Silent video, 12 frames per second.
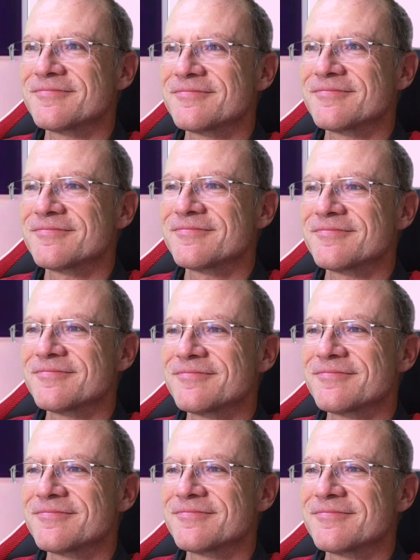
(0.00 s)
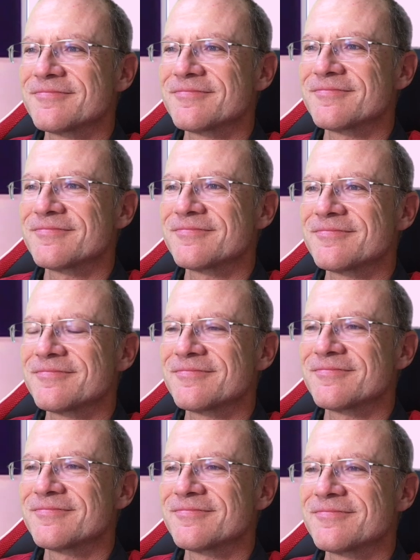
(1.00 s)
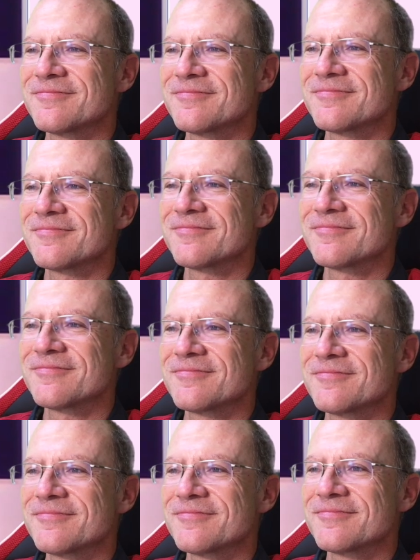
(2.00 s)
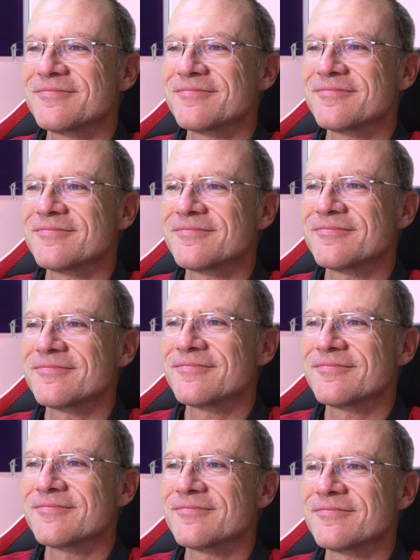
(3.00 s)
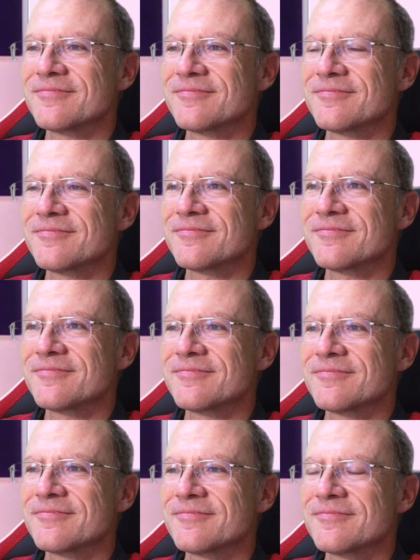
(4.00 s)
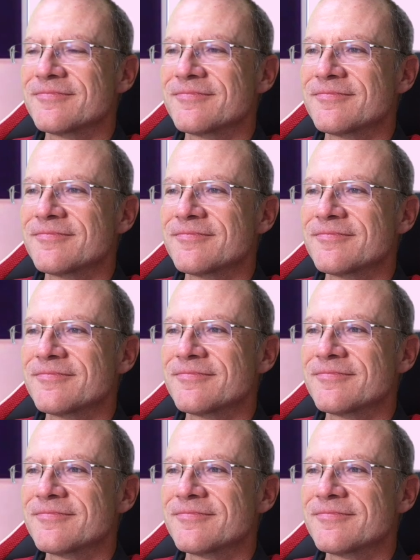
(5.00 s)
(not speaking)